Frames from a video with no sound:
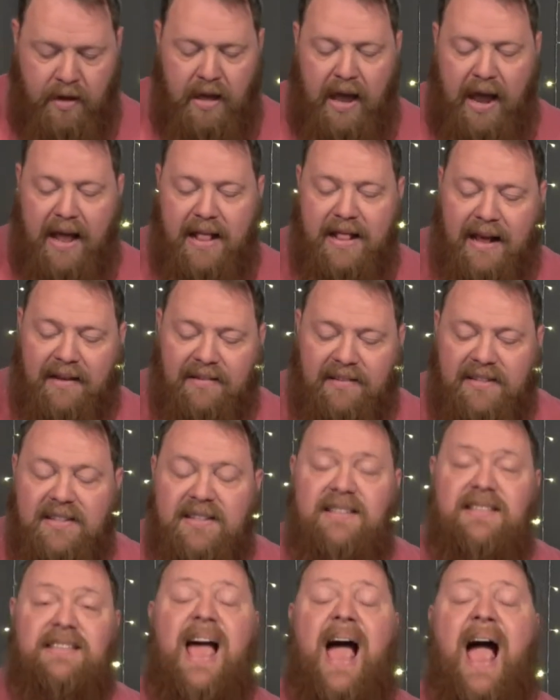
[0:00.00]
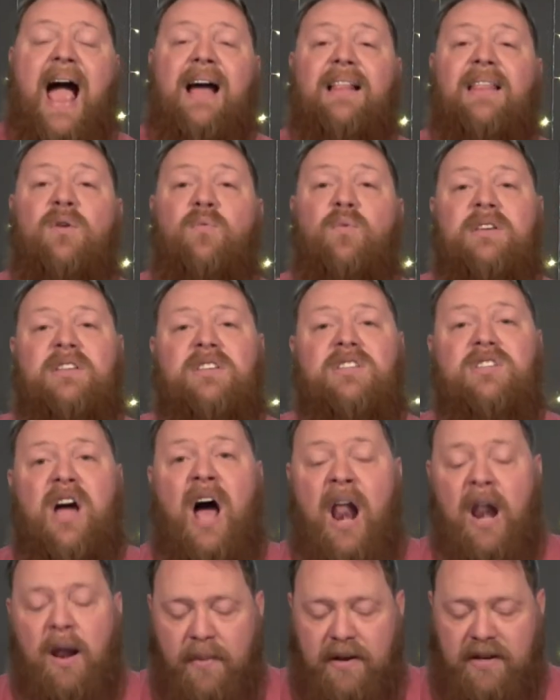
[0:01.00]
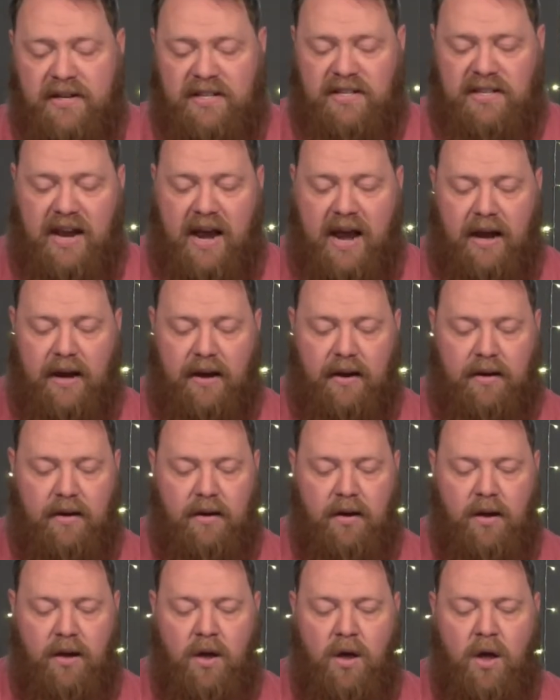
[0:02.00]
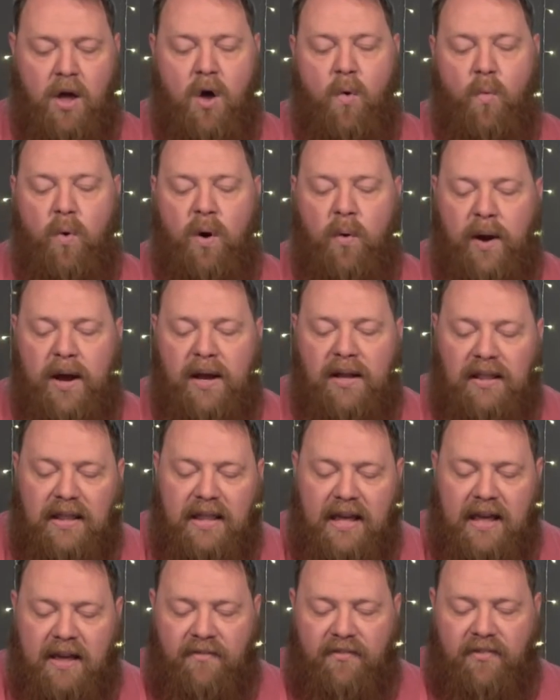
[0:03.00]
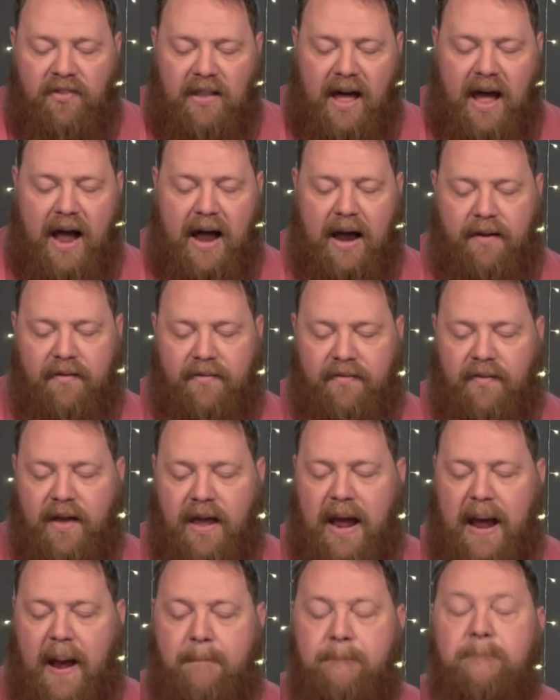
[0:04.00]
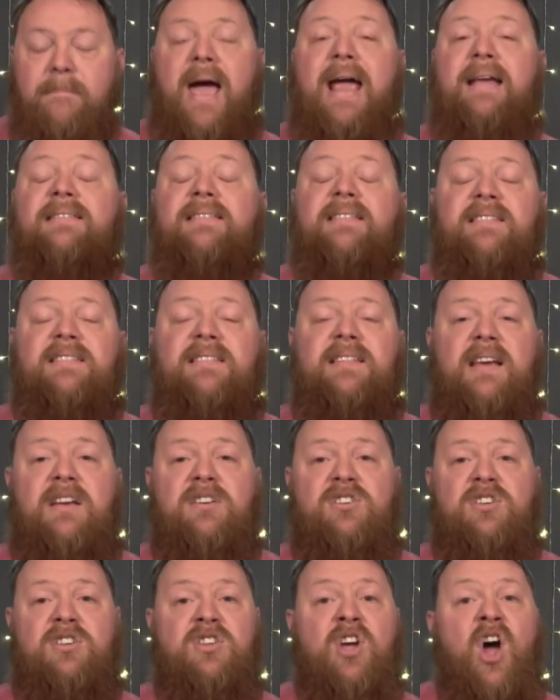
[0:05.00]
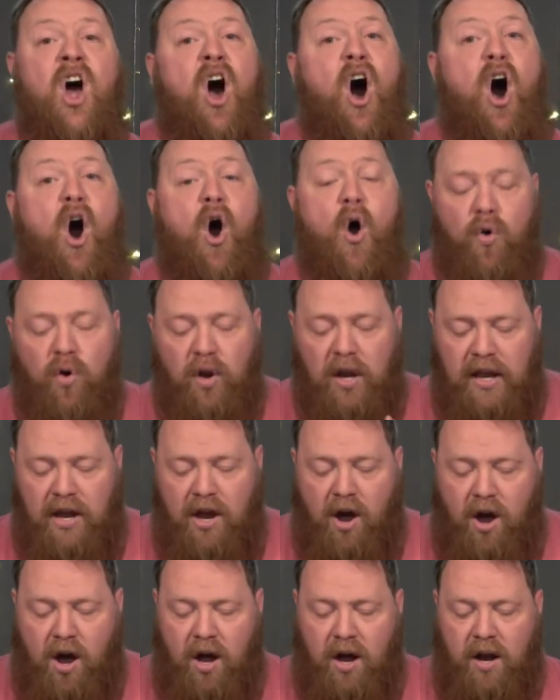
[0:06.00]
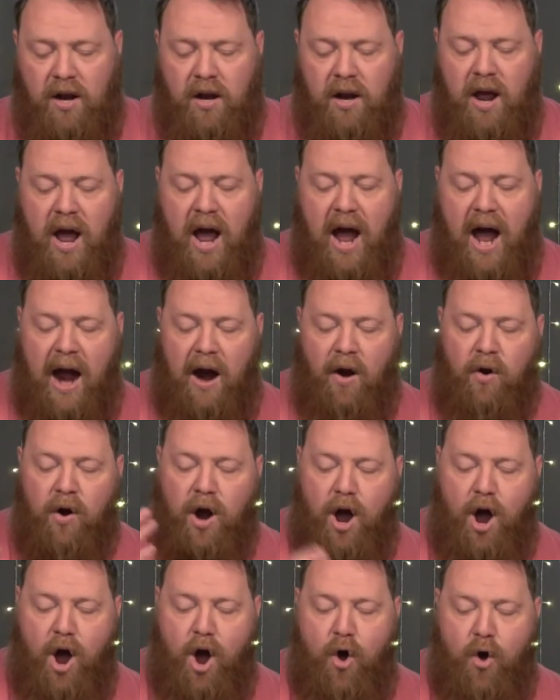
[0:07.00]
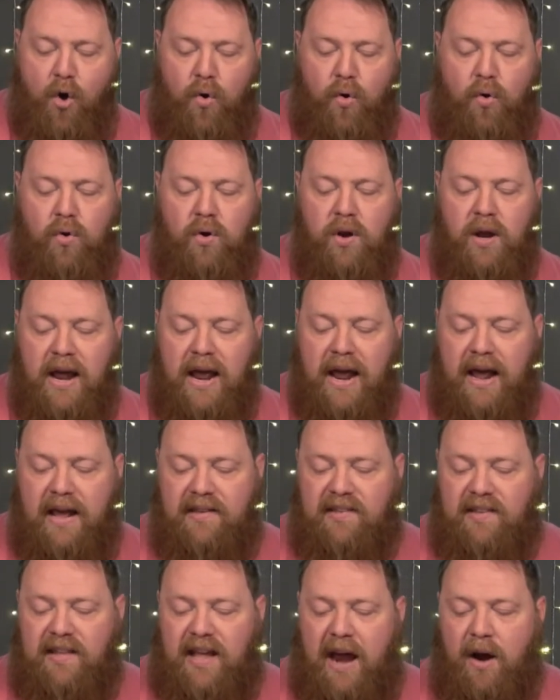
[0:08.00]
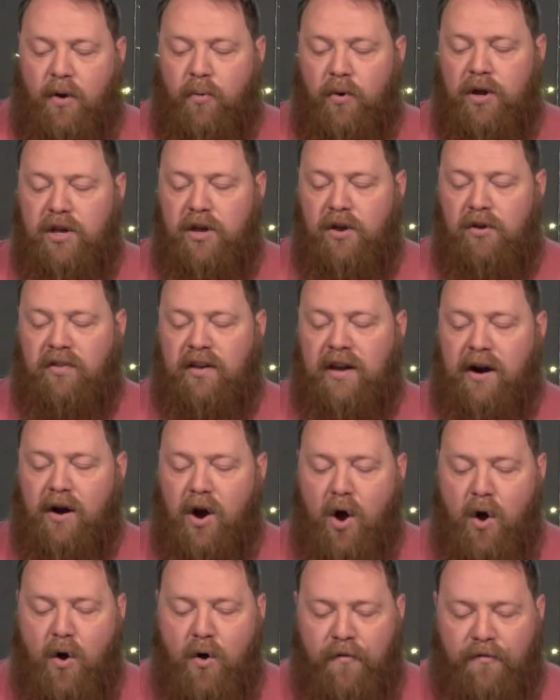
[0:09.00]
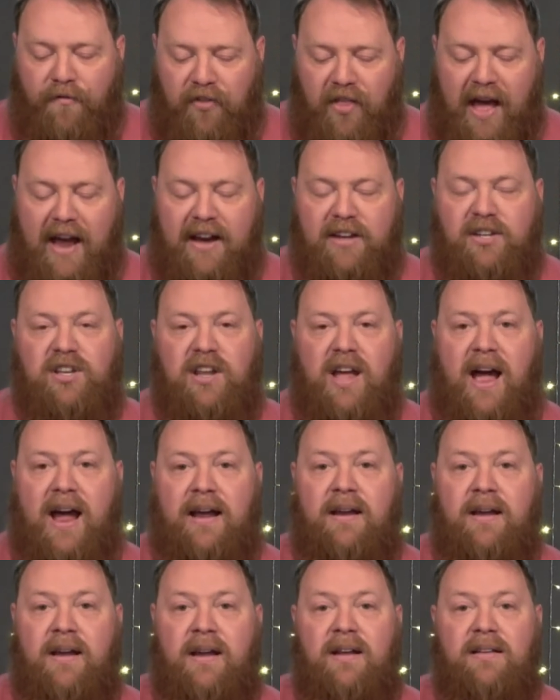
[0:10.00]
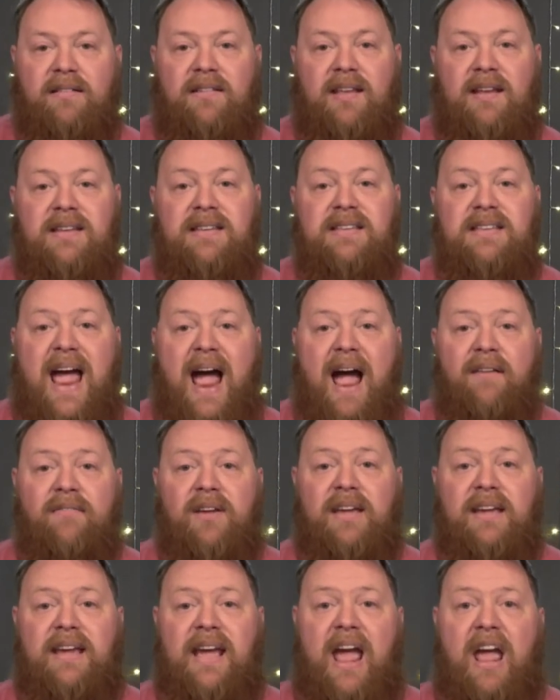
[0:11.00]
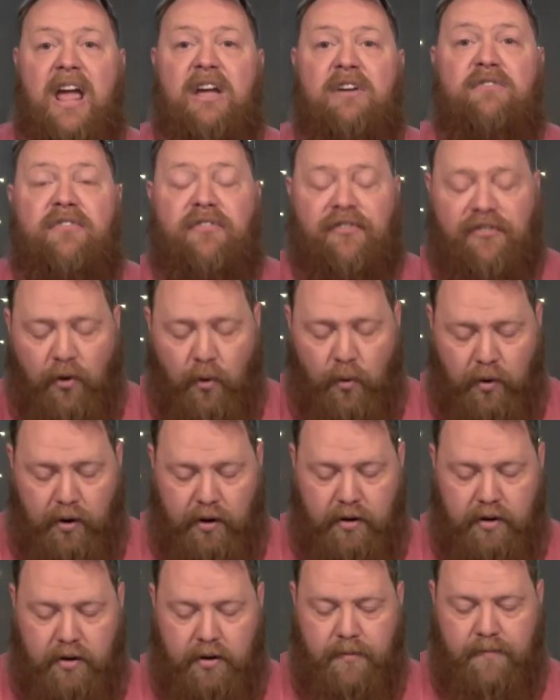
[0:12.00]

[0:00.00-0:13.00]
And that's exactly what Solomon is saying. When we live life and make decisions only on our own, it's like we're using our own flashlight to navigate forward.